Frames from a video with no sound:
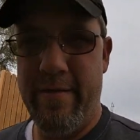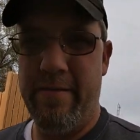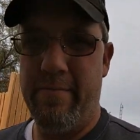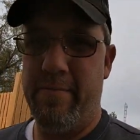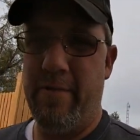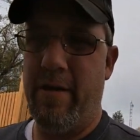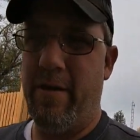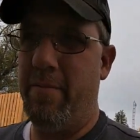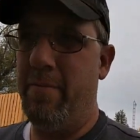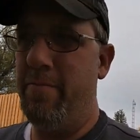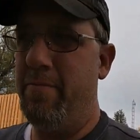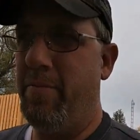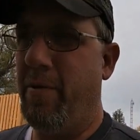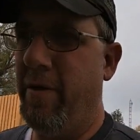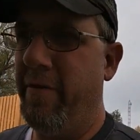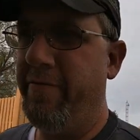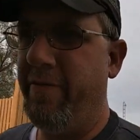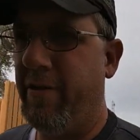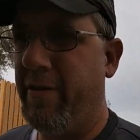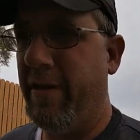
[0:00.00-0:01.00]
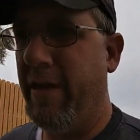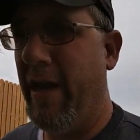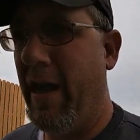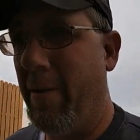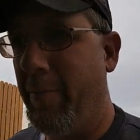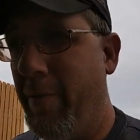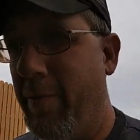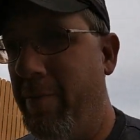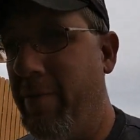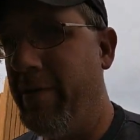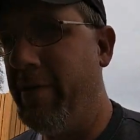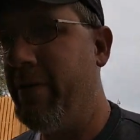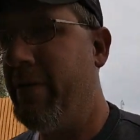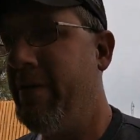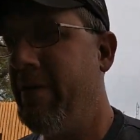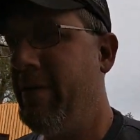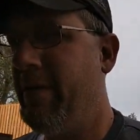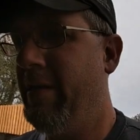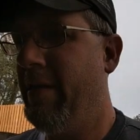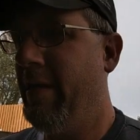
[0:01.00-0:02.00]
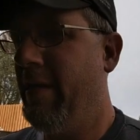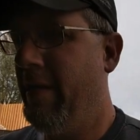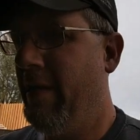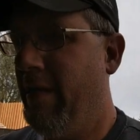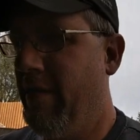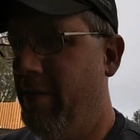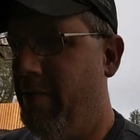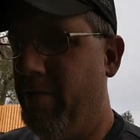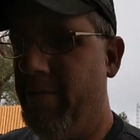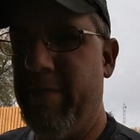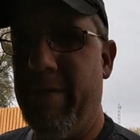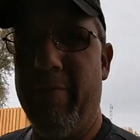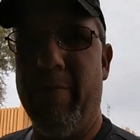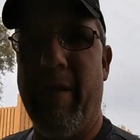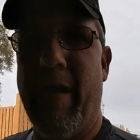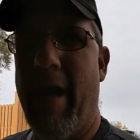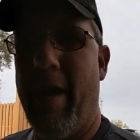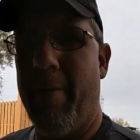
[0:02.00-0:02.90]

I'm not perfectly happy, but we'll see what